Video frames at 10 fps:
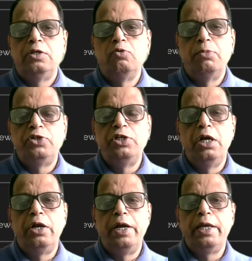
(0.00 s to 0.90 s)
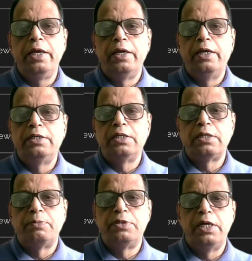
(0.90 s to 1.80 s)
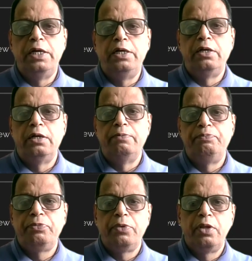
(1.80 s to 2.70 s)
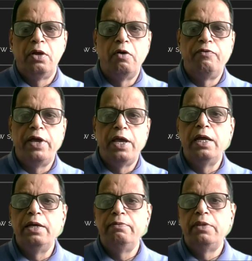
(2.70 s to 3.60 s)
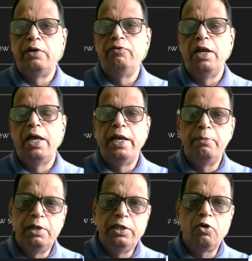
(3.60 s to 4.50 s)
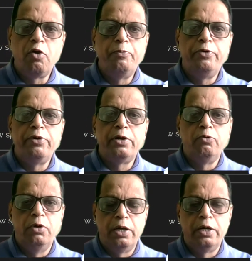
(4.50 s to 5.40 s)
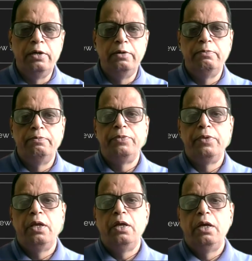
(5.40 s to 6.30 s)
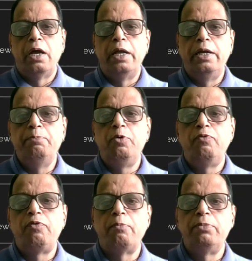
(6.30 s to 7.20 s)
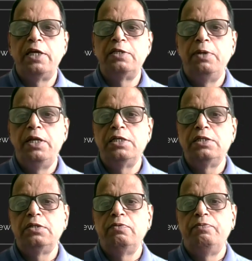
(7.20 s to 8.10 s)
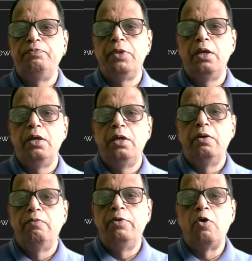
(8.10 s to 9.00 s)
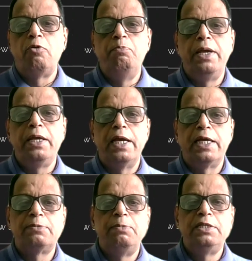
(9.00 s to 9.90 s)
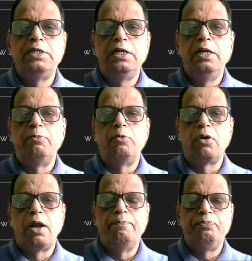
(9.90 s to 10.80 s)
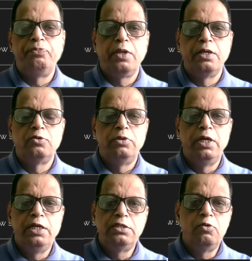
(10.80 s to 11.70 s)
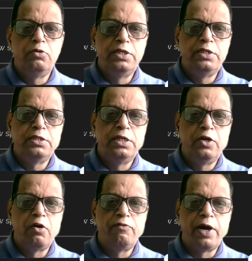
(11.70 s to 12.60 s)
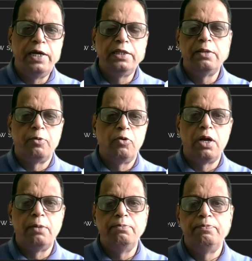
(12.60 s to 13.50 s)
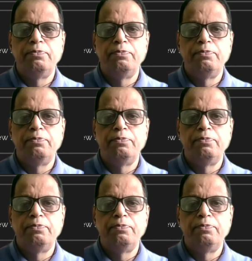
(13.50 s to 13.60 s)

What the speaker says: So machine learning is a subset of AI that will enable the computer to learn and improve from the experience without being explicitly programmed. So there is no necessity of writing the program.